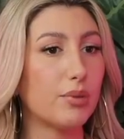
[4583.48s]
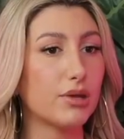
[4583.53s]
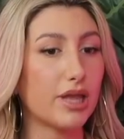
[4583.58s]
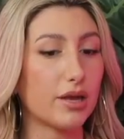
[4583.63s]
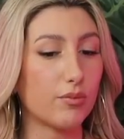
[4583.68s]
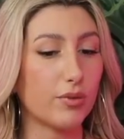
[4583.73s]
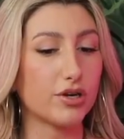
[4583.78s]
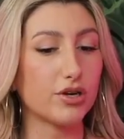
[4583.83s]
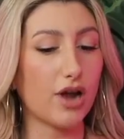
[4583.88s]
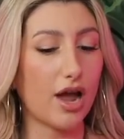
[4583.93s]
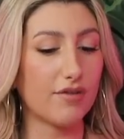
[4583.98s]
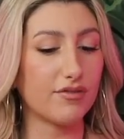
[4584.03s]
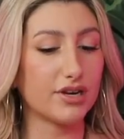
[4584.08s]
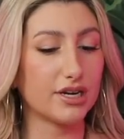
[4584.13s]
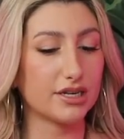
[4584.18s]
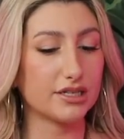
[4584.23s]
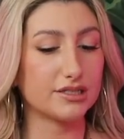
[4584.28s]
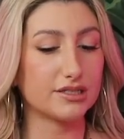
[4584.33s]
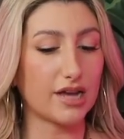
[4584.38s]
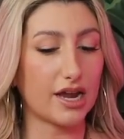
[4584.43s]
But like when you're having
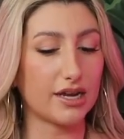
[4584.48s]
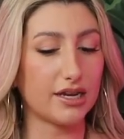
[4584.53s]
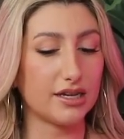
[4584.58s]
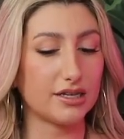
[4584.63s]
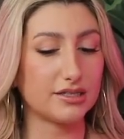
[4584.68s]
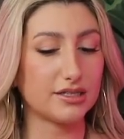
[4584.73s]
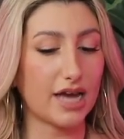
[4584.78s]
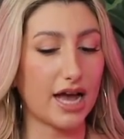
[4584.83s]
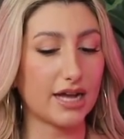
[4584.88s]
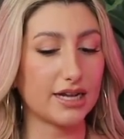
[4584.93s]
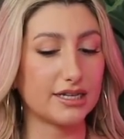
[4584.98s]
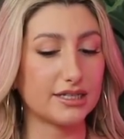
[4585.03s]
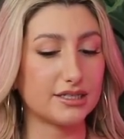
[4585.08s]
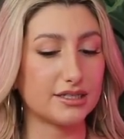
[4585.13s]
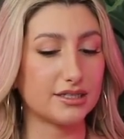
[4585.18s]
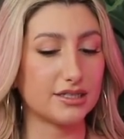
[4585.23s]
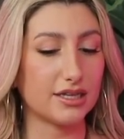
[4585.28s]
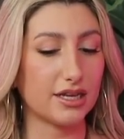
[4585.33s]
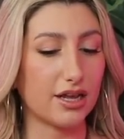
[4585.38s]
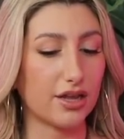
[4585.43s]
an anxiety attack,
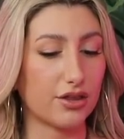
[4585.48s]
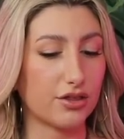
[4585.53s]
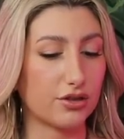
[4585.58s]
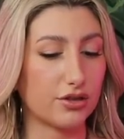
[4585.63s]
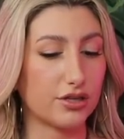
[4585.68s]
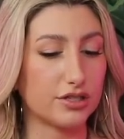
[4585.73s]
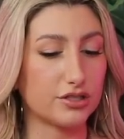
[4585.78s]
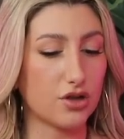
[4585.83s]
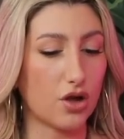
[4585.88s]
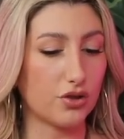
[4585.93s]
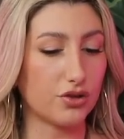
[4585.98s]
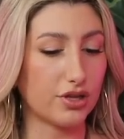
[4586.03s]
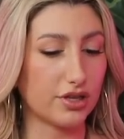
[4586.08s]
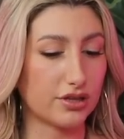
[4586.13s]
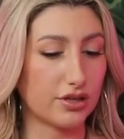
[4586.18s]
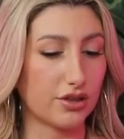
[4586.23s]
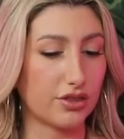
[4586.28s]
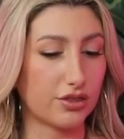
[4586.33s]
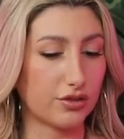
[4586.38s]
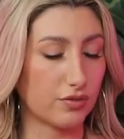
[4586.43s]
it's like it's called
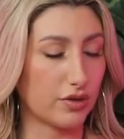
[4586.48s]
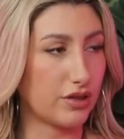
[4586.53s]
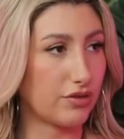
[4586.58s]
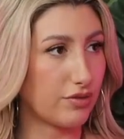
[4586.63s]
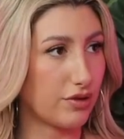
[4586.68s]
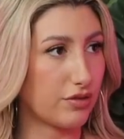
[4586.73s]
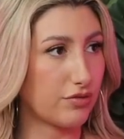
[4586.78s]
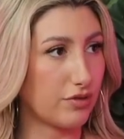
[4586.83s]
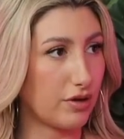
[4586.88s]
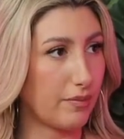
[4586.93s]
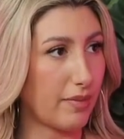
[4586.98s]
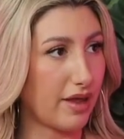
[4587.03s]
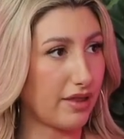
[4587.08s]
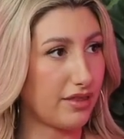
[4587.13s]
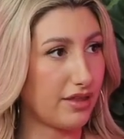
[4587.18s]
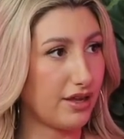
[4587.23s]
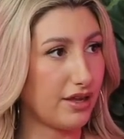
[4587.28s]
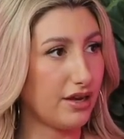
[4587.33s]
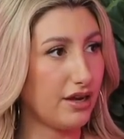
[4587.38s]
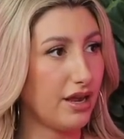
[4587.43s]
like the 3-3-3
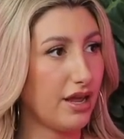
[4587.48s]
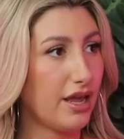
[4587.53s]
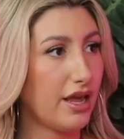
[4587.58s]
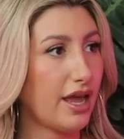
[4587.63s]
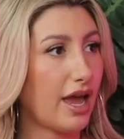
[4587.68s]
method.